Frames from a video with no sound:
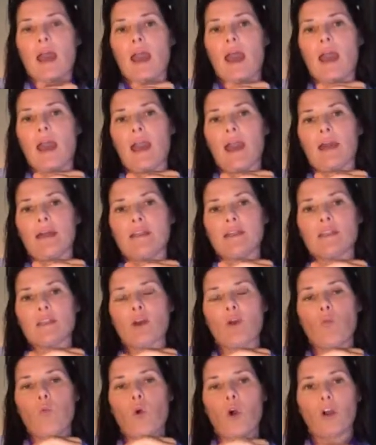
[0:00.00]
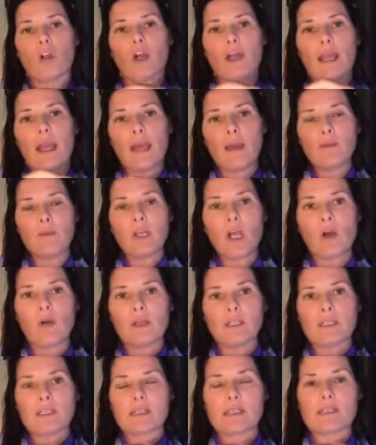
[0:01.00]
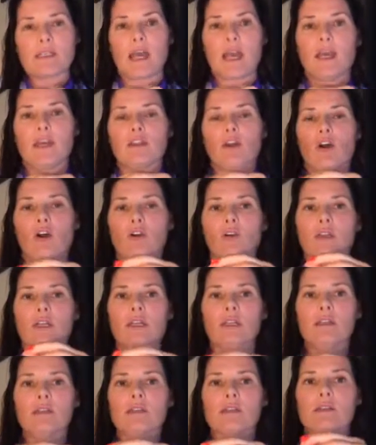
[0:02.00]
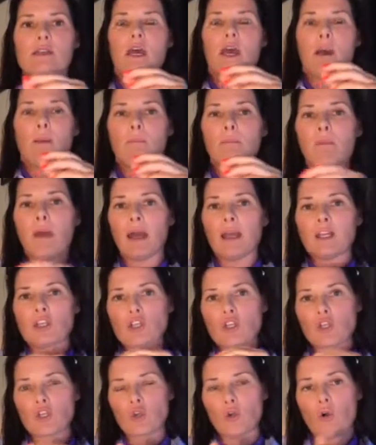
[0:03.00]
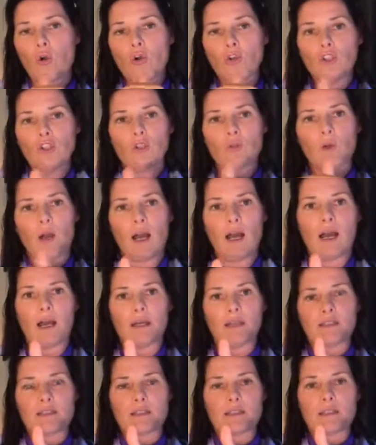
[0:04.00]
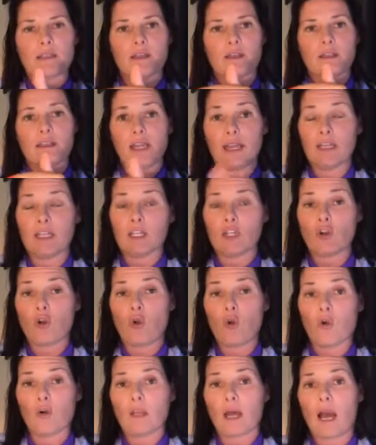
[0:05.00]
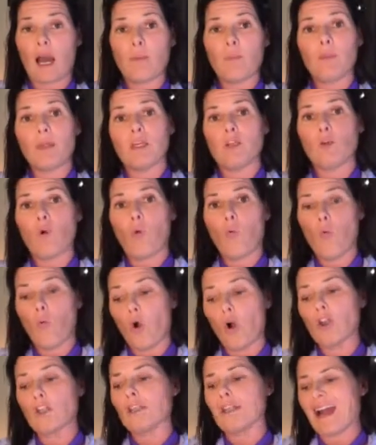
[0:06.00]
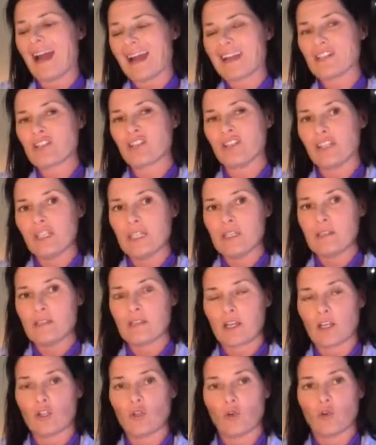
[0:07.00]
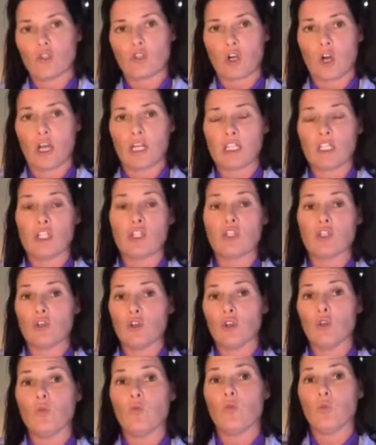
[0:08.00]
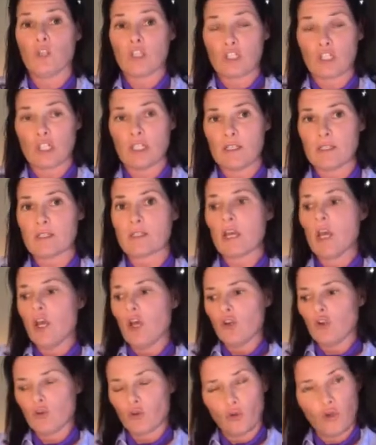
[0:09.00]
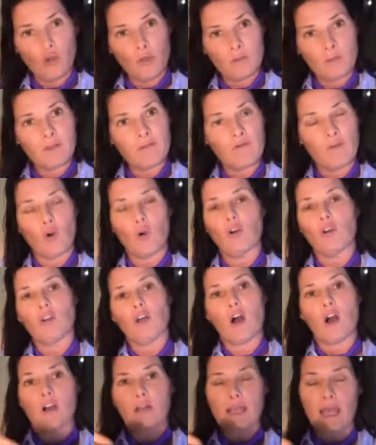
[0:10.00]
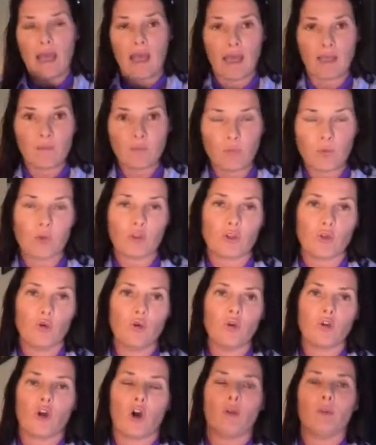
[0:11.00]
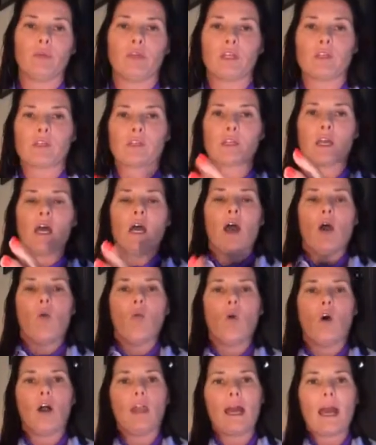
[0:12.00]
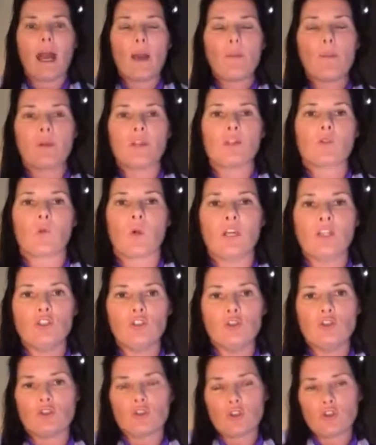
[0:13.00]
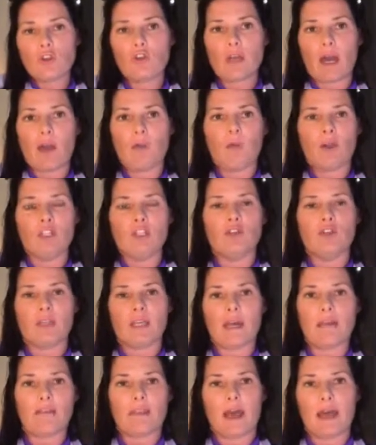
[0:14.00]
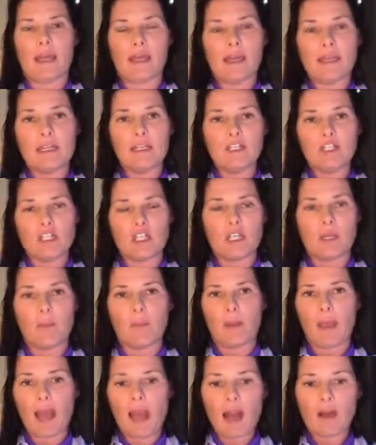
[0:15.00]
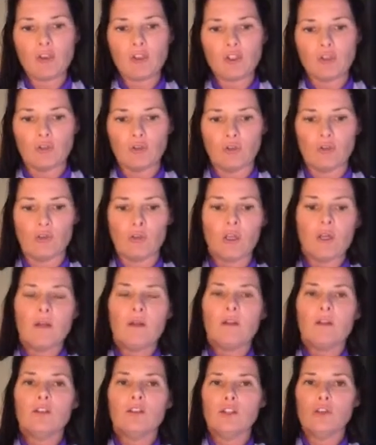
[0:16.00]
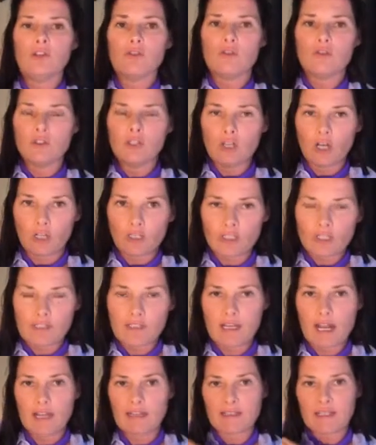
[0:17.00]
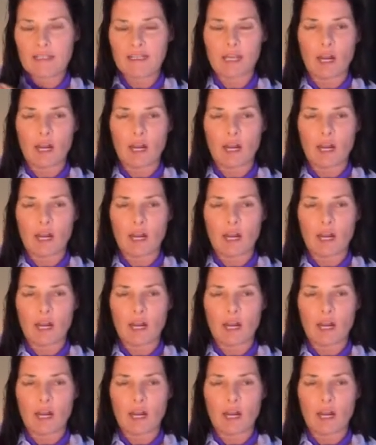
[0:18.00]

And what I am going to say though is make sure you aren't getting caught up in what it actually is that you're trying to do, which is groom the forelock and put the hood on because what happens when you do that when you get that energy about you you you know you start to